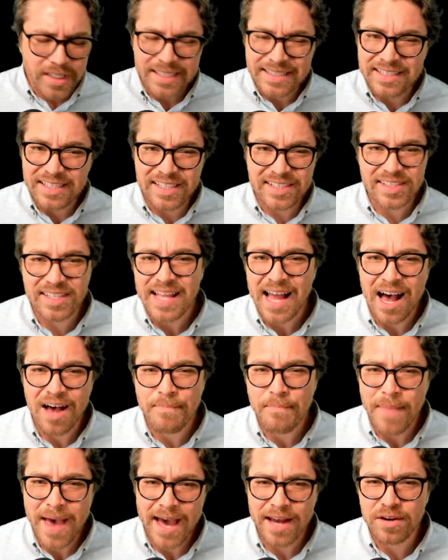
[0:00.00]
Does
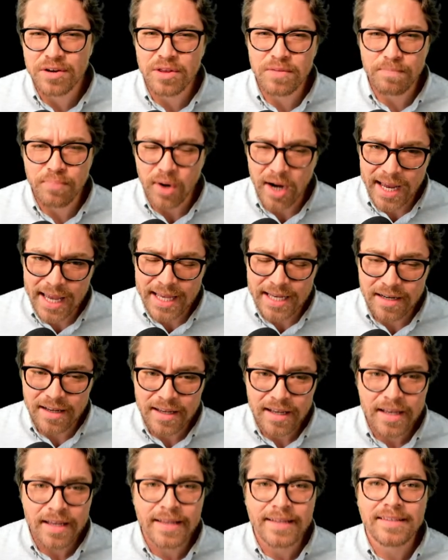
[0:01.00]
not matter the brand,
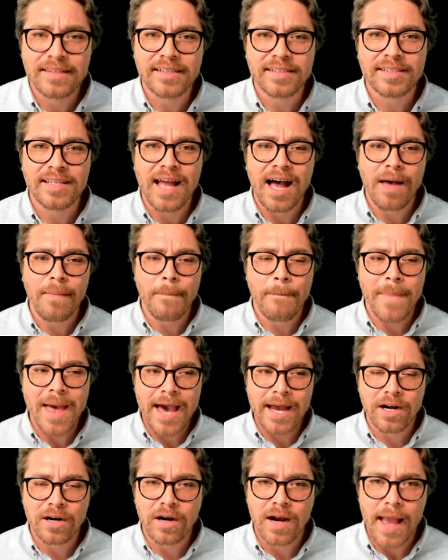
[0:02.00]
does not
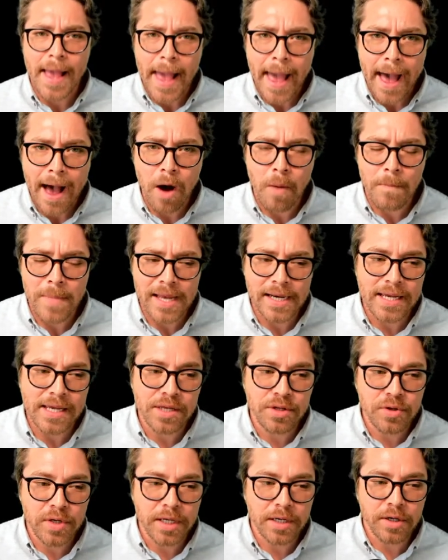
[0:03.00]
matter how many.
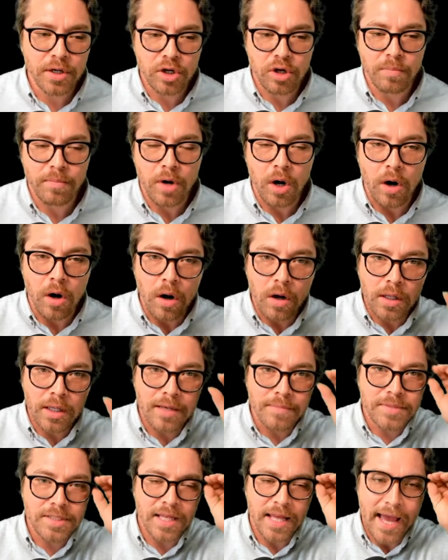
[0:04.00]
You can hook them all
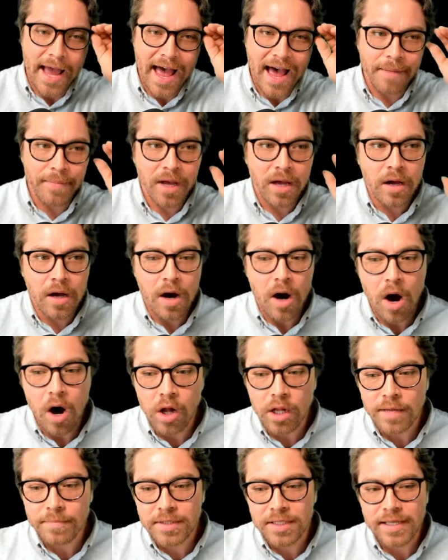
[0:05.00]
up to the app,
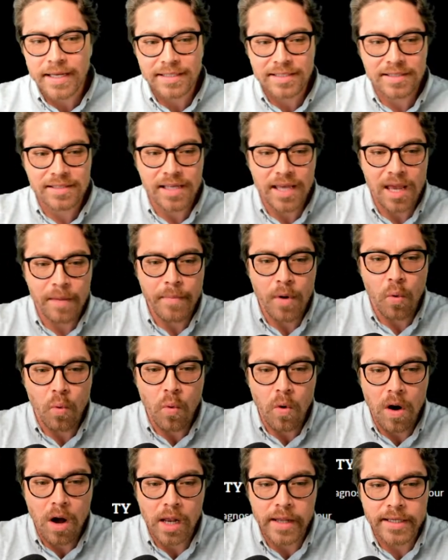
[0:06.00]
all up to that same
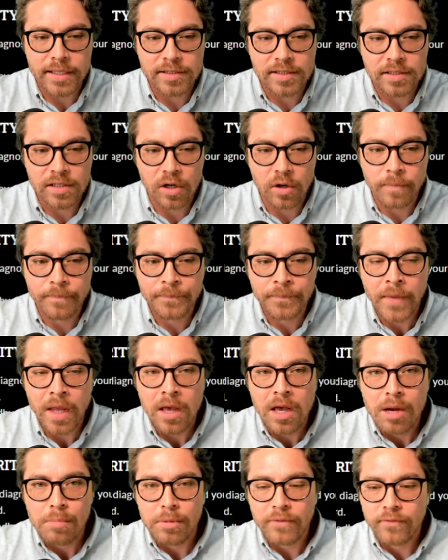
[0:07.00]
wallet. So
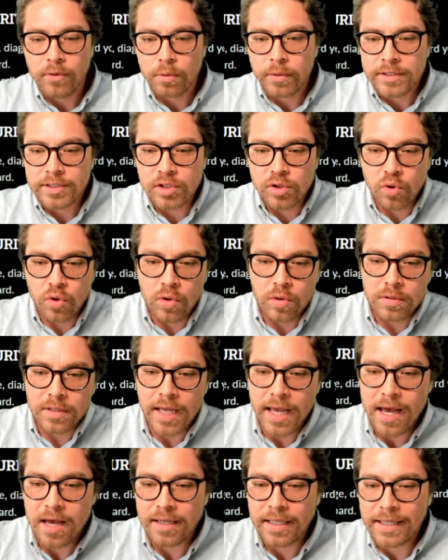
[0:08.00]
before we scroll
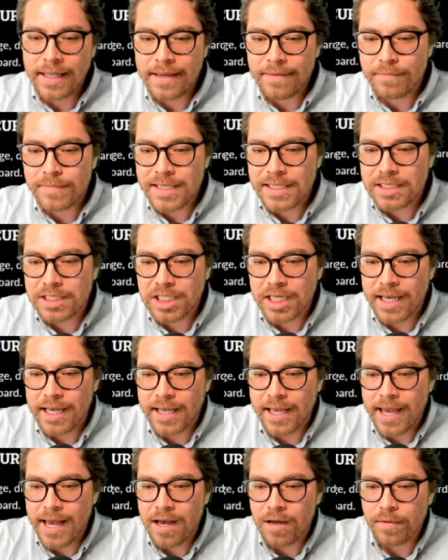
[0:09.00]
down, let me
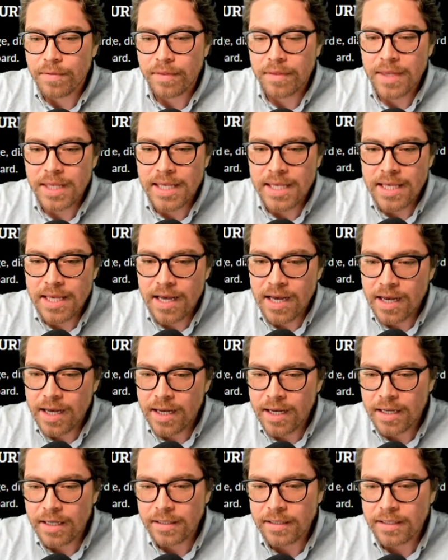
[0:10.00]
check out the
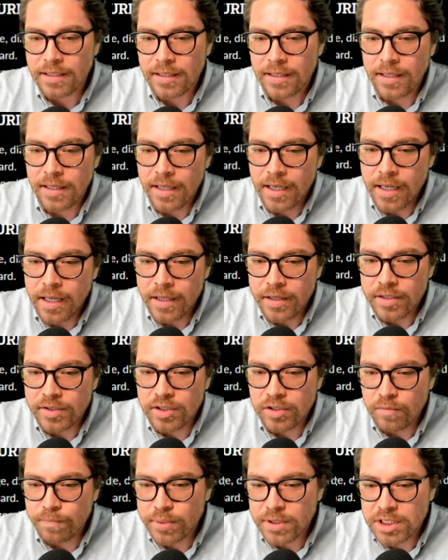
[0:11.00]
uh, the
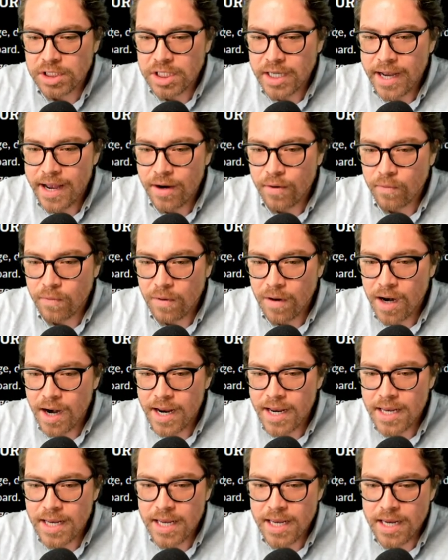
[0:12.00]
super chat
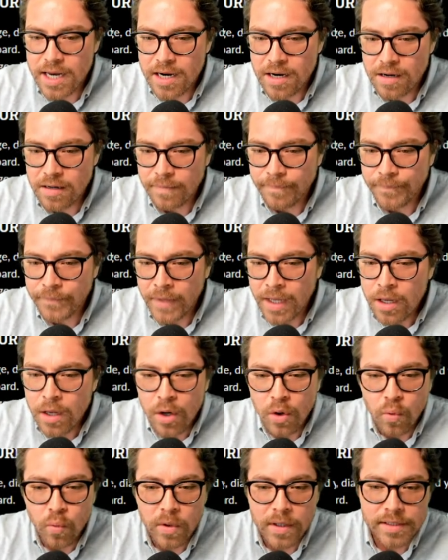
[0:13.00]
right here.
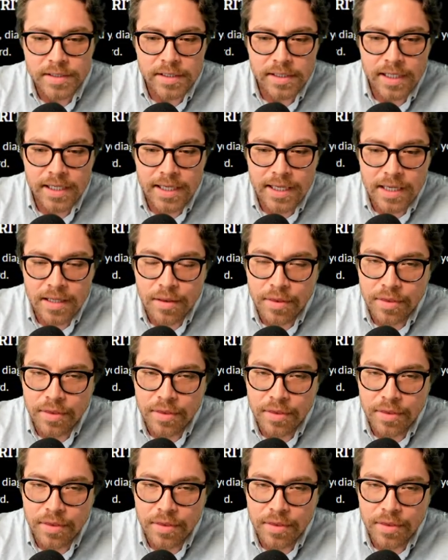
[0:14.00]
Once again,